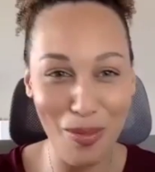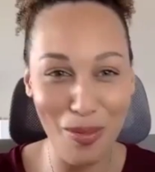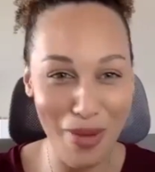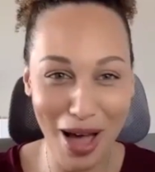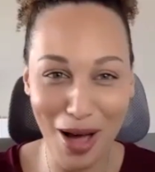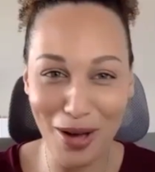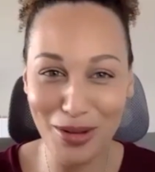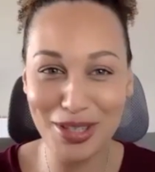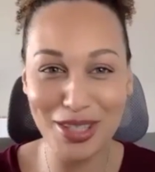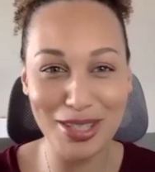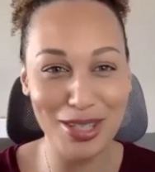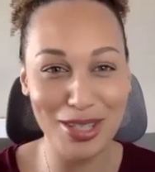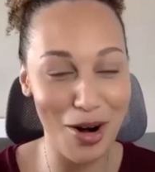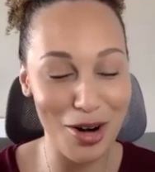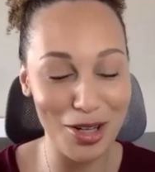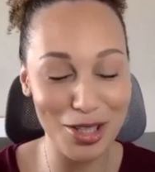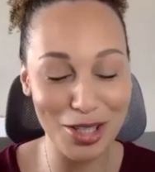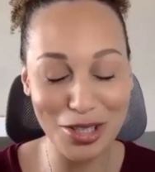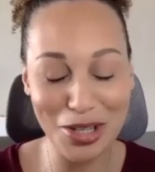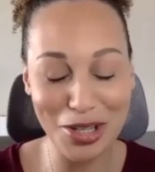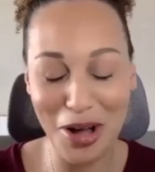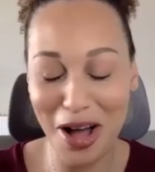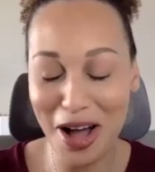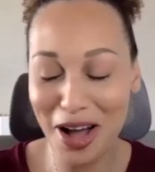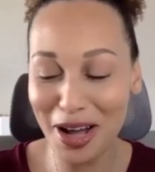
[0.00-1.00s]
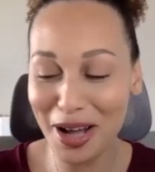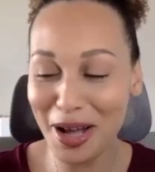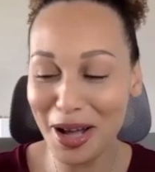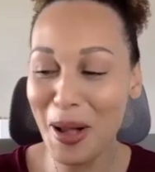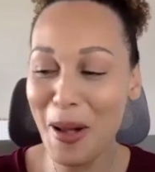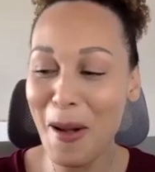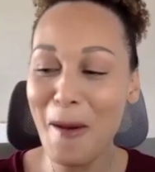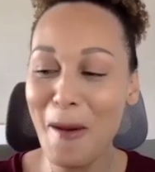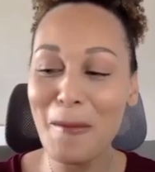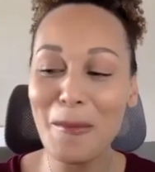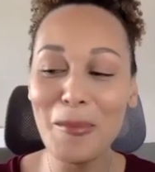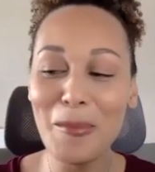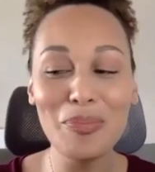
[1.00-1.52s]
mouths. It's hard to talk,
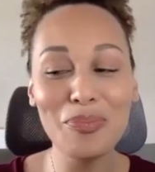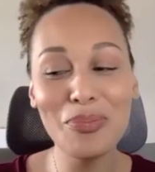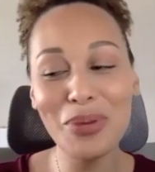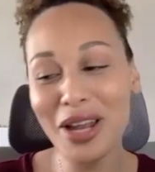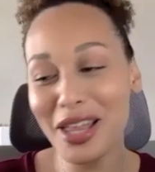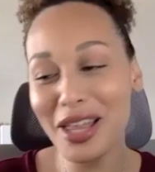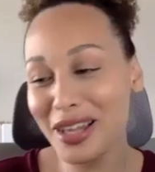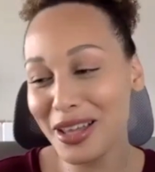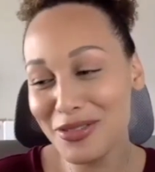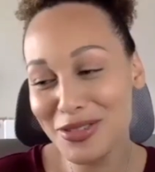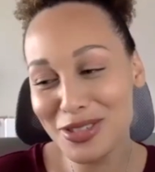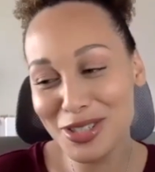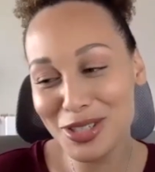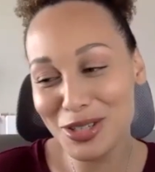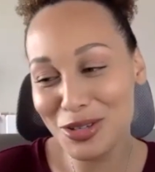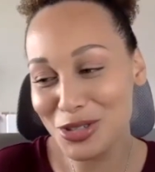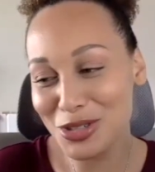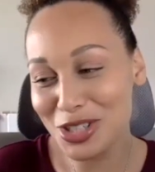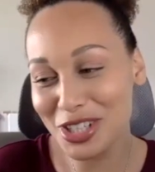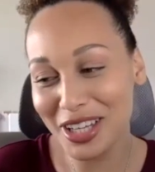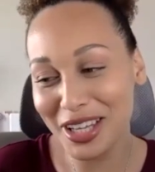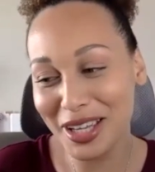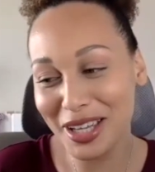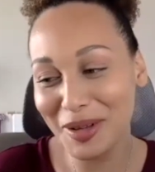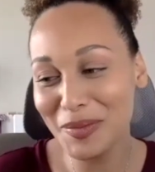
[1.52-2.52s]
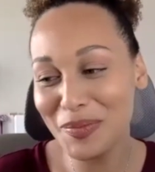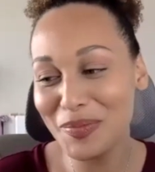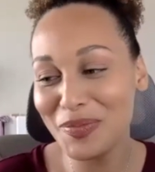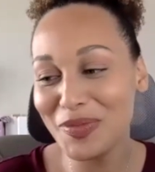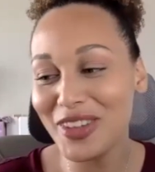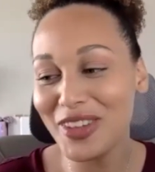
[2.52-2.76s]
but I love sushi.